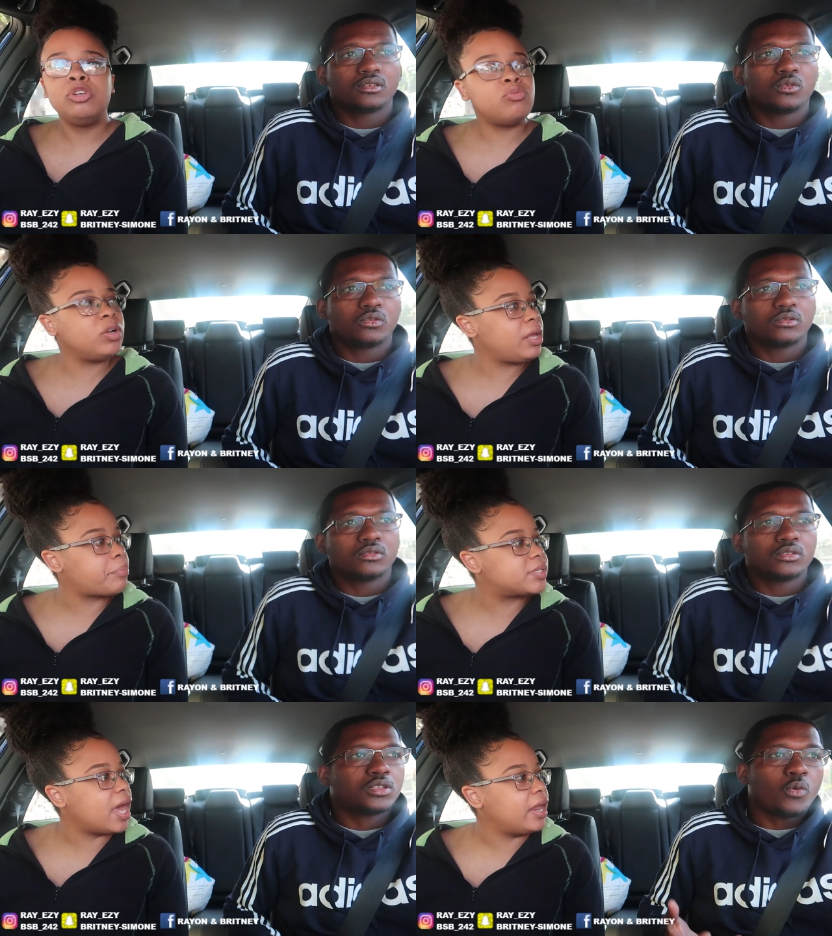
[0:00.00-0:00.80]
Speaker 1: You really
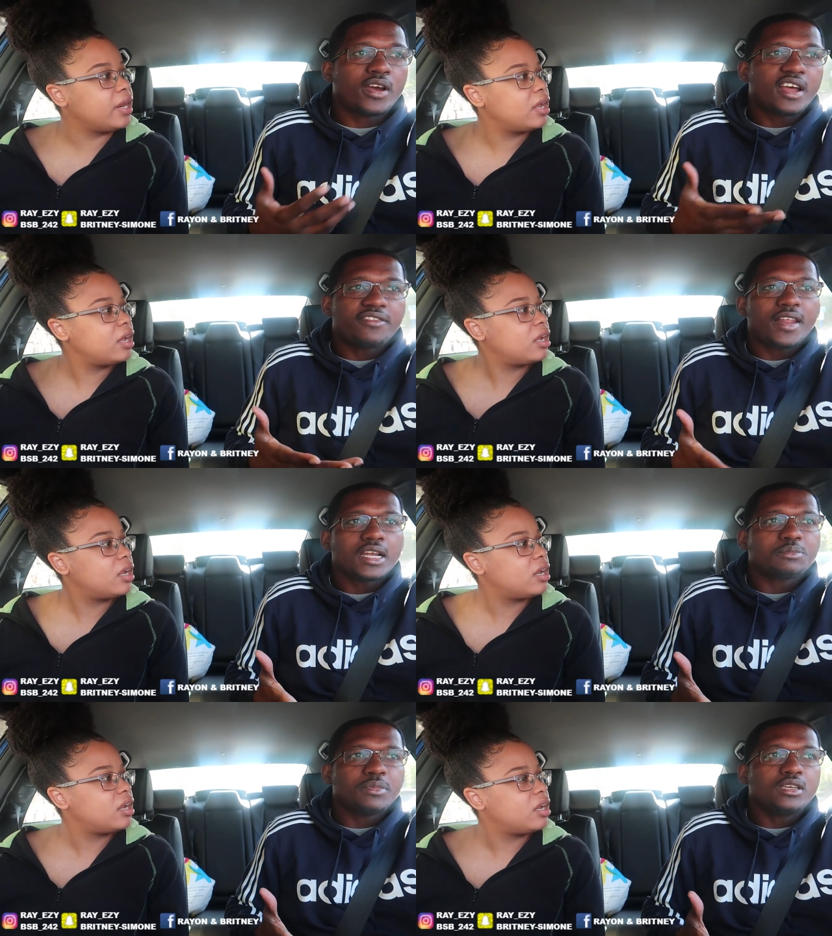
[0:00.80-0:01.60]
upset? So why not
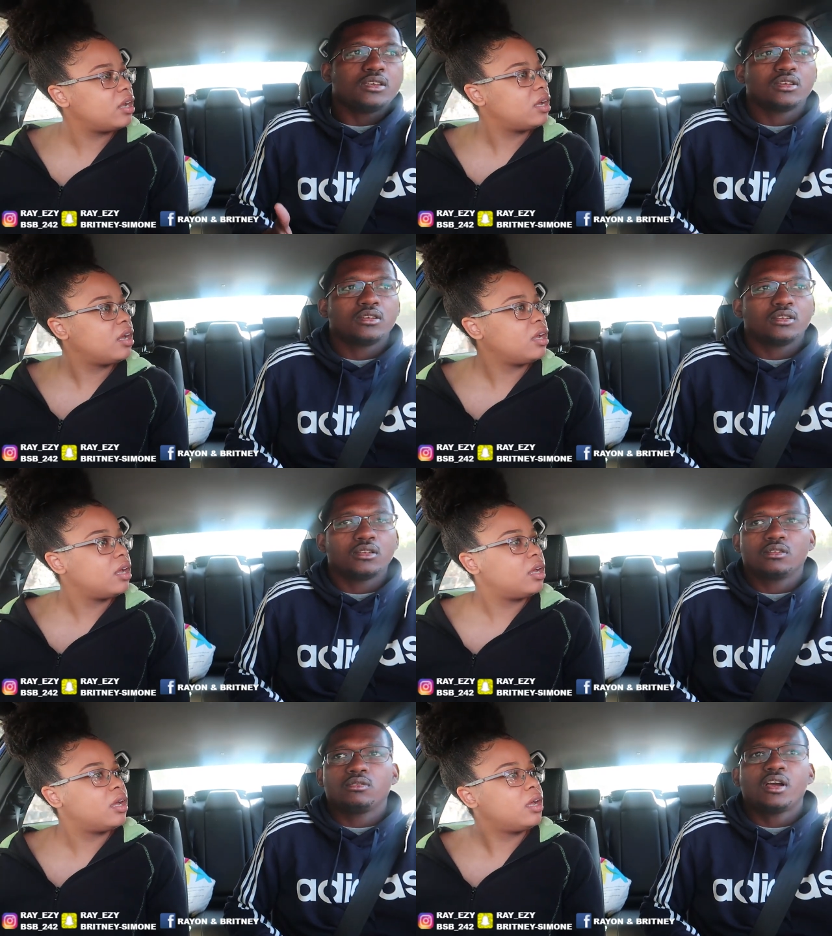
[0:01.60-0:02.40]
flash me?
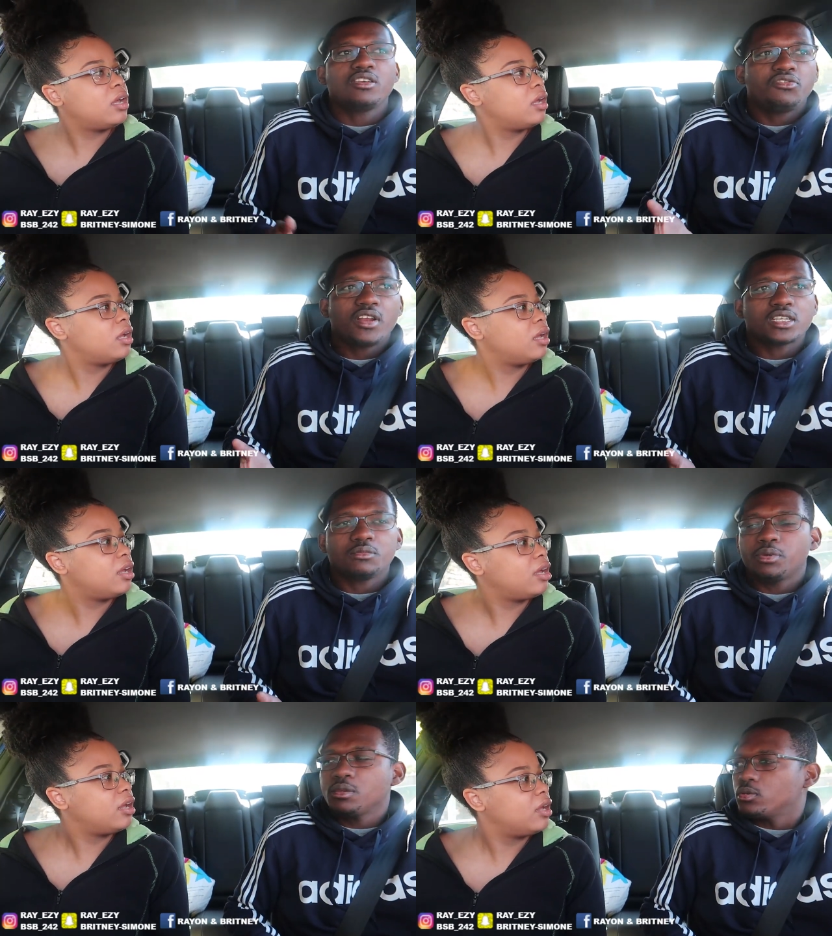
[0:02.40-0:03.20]
Why are you
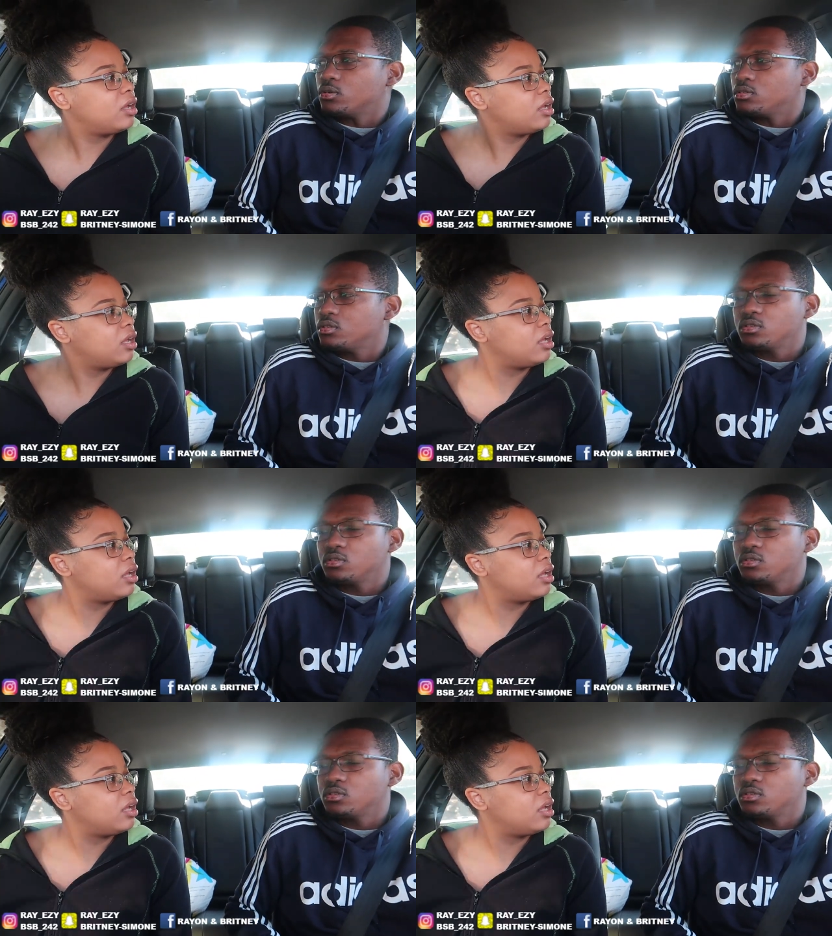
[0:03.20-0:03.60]
flashing people?